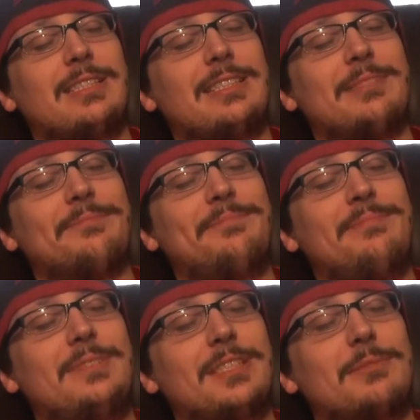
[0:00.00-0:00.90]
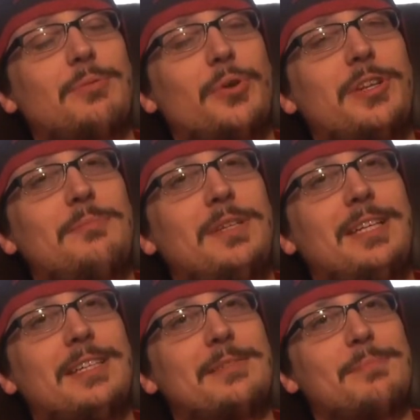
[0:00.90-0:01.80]
I'm disappointed
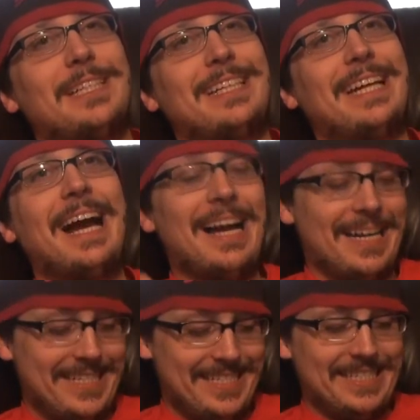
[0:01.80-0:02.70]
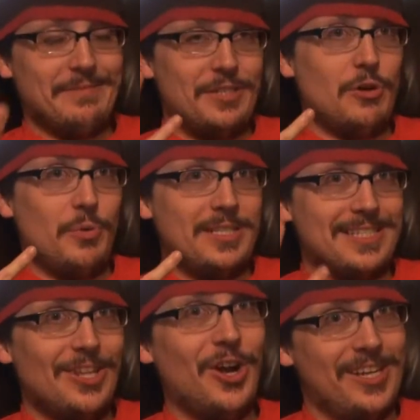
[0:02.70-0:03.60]
because my guy, Kevin
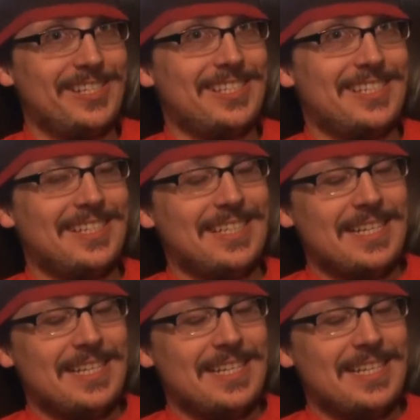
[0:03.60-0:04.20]
Owens, lost.